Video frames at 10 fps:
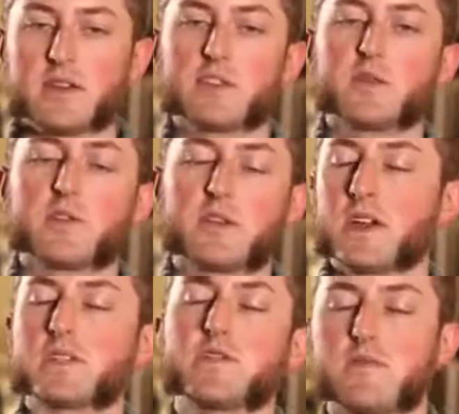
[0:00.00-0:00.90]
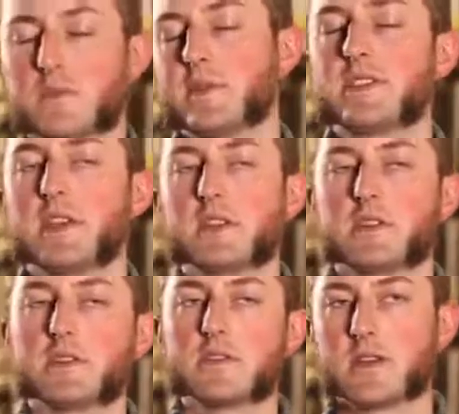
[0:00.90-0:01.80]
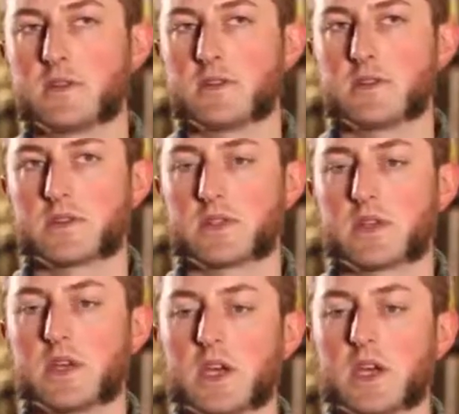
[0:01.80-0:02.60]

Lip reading: you progress through fermentation, you're able to use the